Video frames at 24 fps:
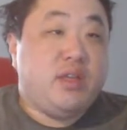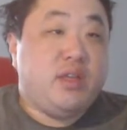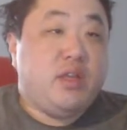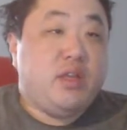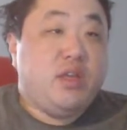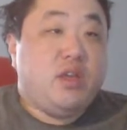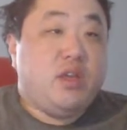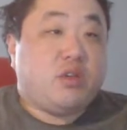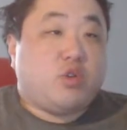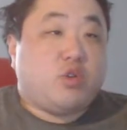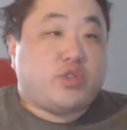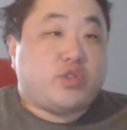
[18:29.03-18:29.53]

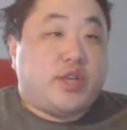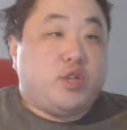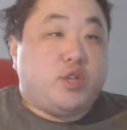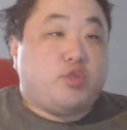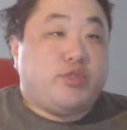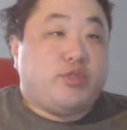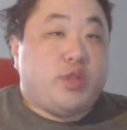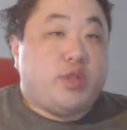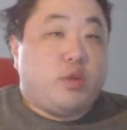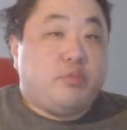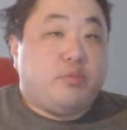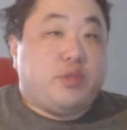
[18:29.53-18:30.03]
because I
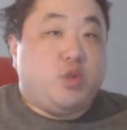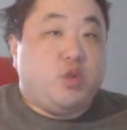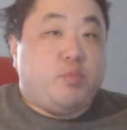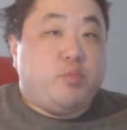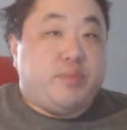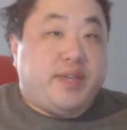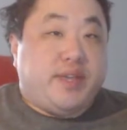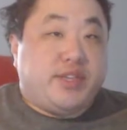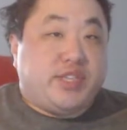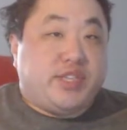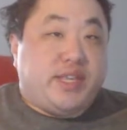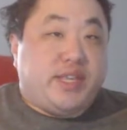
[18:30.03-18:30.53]
usually don't do
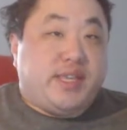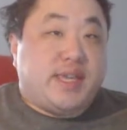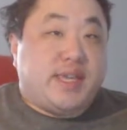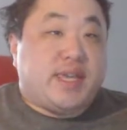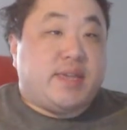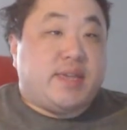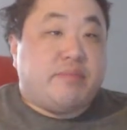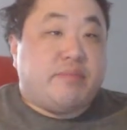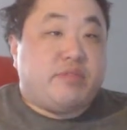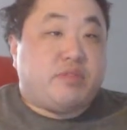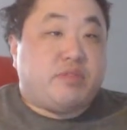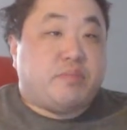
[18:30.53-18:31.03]
PC
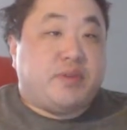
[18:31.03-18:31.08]
games,